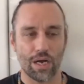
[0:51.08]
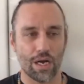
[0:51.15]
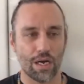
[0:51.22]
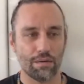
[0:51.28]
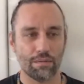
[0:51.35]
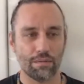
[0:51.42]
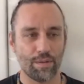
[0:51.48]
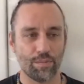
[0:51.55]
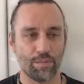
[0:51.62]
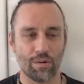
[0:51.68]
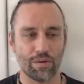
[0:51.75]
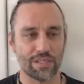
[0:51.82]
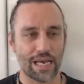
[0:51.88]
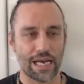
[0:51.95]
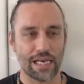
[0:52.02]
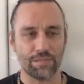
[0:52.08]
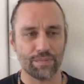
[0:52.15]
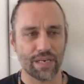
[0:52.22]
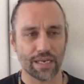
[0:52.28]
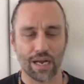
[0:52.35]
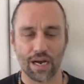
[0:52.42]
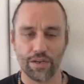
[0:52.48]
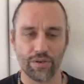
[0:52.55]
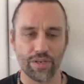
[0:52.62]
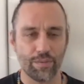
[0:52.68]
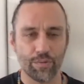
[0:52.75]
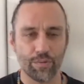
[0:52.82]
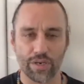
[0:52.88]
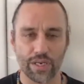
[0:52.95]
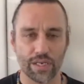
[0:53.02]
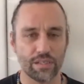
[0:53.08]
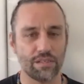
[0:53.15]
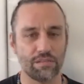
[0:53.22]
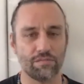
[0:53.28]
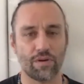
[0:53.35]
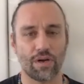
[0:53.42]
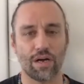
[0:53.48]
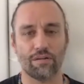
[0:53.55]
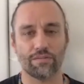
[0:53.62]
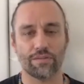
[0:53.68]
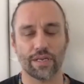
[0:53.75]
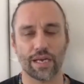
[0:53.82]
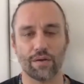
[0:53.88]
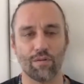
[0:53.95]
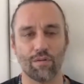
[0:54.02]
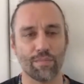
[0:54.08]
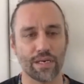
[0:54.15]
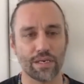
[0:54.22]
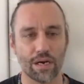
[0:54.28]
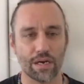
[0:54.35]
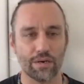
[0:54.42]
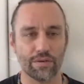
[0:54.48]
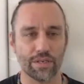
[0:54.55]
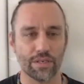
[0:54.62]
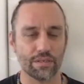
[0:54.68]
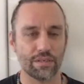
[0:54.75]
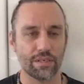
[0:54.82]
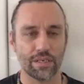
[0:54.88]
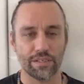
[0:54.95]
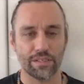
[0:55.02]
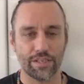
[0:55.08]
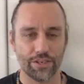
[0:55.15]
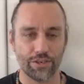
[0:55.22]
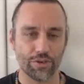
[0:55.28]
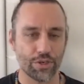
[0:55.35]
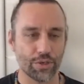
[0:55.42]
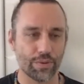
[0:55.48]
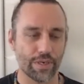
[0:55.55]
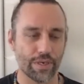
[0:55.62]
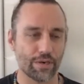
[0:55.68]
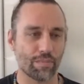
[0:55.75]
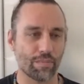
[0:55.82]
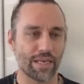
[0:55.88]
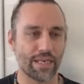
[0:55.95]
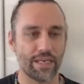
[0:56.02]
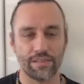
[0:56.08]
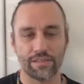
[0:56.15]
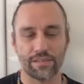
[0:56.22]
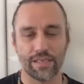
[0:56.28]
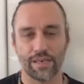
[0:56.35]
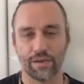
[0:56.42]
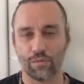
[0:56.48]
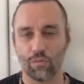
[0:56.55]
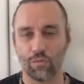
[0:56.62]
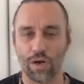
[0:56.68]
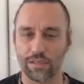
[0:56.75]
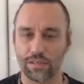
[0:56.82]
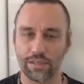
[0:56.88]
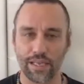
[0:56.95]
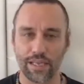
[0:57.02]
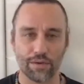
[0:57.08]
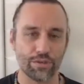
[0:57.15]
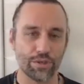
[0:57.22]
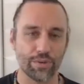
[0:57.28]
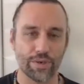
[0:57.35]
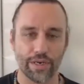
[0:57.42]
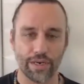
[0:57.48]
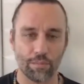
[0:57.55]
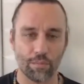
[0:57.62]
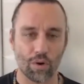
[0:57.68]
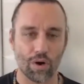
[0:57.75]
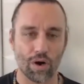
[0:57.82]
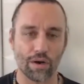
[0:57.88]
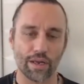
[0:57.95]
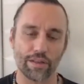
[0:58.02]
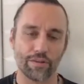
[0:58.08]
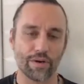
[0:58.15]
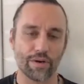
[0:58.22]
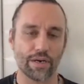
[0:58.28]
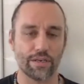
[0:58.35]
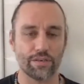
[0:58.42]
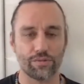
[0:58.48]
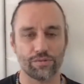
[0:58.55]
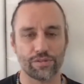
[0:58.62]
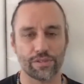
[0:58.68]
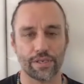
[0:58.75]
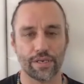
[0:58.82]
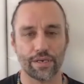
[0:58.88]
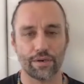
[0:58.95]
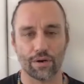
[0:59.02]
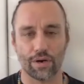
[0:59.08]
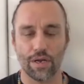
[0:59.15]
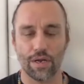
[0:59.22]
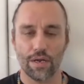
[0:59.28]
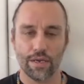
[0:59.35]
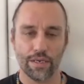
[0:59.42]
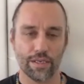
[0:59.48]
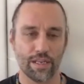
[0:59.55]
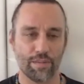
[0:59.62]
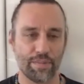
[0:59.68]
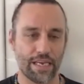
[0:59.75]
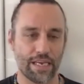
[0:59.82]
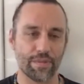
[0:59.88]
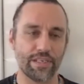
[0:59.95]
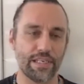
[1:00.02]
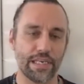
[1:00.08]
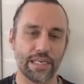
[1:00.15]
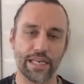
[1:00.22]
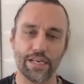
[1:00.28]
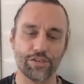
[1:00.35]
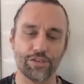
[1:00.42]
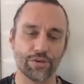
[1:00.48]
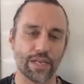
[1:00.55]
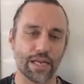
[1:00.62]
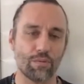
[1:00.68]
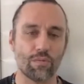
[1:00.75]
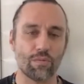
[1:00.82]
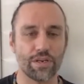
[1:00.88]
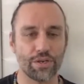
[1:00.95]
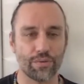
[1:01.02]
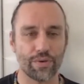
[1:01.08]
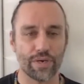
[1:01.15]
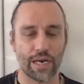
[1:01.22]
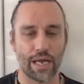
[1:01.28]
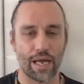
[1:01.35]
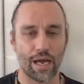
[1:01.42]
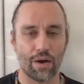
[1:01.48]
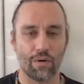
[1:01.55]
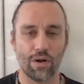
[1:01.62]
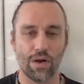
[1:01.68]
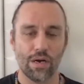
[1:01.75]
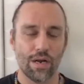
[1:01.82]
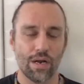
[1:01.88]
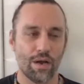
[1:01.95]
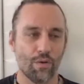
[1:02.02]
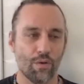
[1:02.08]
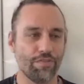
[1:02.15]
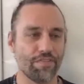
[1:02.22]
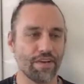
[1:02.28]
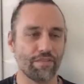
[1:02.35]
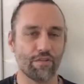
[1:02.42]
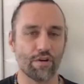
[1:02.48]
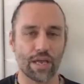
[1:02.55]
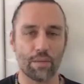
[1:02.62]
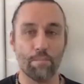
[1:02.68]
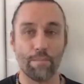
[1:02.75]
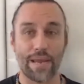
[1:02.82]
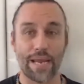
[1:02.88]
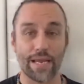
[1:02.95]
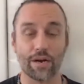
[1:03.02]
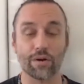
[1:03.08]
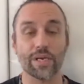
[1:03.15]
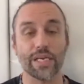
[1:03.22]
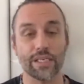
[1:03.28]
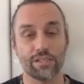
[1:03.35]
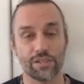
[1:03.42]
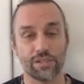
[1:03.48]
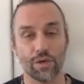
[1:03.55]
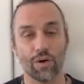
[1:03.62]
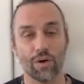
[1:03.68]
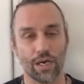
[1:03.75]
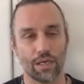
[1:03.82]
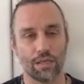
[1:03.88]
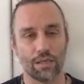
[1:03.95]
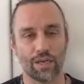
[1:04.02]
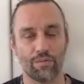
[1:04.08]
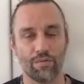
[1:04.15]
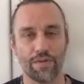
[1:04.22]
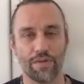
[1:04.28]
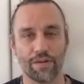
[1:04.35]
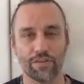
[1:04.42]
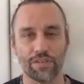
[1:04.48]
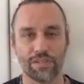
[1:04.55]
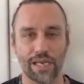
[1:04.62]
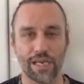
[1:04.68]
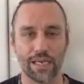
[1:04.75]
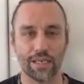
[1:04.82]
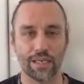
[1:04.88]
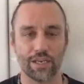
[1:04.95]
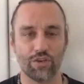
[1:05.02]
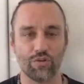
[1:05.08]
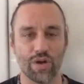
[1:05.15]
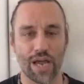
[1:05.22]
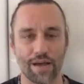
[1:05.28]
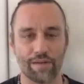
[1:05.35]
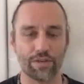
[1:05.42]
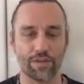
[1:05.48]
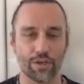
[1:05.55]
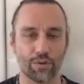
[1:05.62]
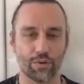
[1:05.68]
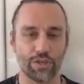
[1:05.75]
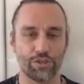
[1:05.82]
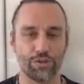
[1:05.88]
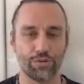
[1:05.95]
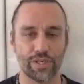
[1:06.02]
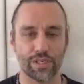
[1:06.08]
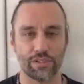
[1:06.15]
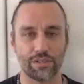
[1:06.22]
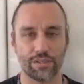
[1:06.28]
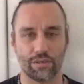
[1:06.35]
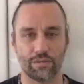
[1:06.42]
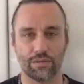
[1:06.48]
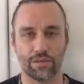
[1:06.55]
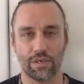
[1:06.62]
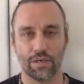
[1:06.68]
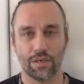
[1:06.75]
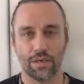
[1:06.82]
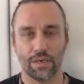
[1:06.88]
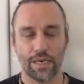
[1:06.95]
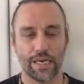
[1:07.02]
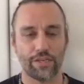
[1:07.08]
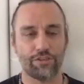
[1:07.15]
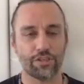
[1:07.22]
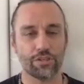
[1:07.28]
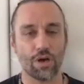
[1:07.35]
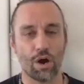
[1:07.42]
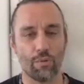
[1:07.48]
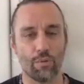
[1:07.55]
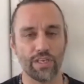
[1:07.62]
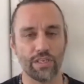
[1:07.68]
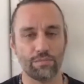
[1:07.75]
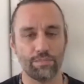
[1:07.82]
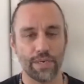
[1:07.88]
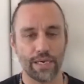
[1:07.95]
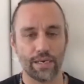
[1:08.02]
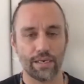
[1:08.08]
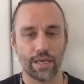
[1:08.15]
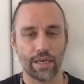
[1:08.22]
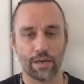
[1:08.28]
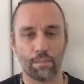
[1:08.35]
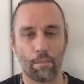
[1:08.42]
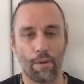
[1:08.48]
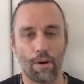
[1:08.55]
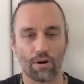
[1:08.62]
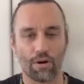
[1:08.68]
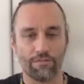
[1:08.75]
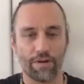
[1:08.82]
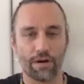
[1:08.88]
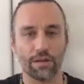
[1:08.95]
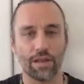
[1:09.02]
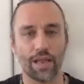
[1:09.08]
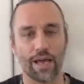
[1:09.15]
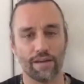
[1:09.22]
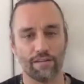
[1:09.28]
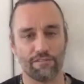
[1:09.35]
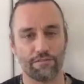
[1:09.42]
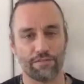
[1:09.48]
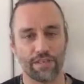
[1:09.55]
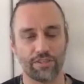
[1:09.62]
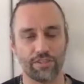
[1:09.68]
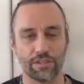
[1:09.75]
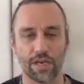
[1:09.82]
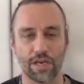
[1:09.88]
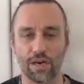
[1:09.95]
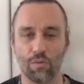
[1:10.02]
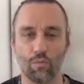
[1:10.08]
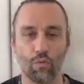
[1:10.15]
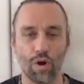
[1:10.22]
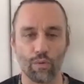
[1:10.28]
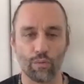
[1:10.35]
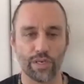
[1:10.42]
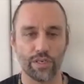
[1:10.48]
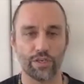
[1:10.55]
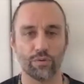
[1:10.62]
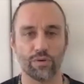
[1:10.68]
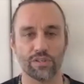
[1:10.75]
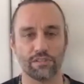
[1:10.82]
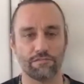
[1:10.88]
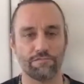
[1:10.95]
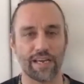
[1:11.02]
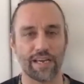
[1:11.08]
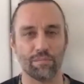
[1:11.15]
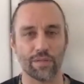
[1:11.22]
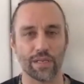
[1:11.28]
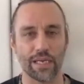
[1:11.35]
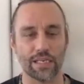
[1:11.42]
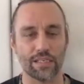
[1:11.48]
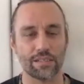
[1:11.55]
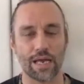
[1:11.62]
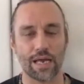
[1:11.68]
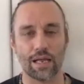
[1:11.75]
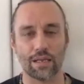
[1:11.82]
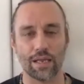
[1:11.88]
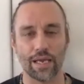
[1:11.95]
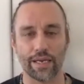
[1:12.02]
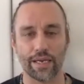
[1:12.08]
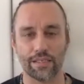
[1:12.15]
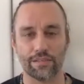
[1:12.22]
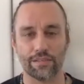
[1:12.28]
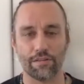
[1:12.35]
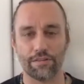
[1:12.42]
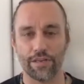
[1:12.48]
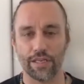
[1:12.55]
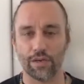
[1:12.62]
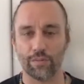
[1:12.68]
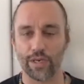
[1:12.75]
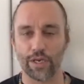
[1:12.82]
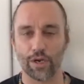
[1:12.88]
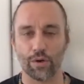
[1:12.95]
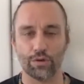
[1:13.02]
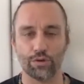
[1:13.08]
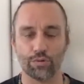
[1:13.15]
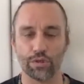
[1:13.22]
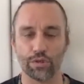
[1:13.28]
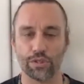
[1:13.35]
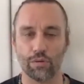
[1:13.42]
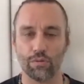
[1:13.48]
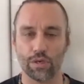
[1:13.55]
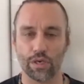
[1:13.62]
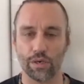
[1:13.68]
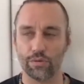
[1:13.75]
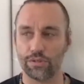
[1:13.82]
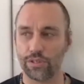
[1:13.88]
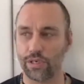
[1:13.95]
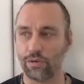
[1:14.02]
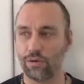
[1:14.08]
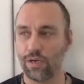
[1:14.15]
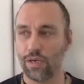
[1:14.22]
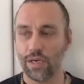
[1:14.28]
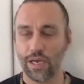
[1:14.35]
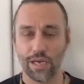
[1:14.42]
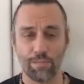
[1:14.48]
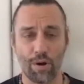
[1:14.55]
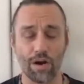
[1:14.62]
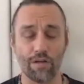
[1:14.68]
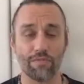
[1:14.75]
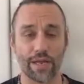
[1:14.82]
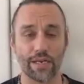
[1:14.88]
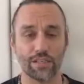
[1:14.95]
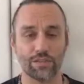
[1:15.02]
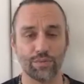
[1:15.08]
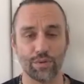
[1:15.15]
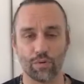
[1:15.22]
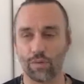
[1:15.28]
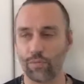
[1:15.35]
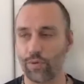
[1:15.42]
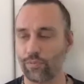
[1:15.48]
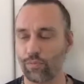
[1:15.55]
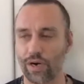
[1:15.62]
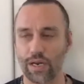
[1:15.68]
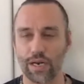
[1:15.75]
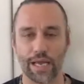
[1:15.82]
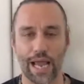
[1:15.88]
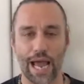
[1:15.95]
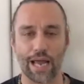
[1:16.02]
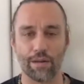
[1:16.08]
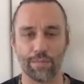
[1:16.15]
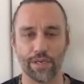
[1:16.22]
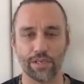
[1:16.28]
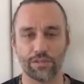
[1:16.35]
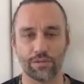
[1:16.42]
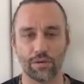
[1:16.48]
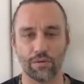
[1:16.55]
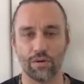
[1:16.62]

people always ask me like, how do you keep your kids involved? Like, I want my daughter to continue doing it, or my kids did it once and they don't do it anymore. Like they're not interested, or they became a teenager and they don't want to do it now. We've never like made our kids do it. Like never said like, you have to go to jujitsu. It's just always been like part of our life. It's just kind of what we do as a family. It's not like it's a thing that we go to or don't go to. And part of that is we run an academy. So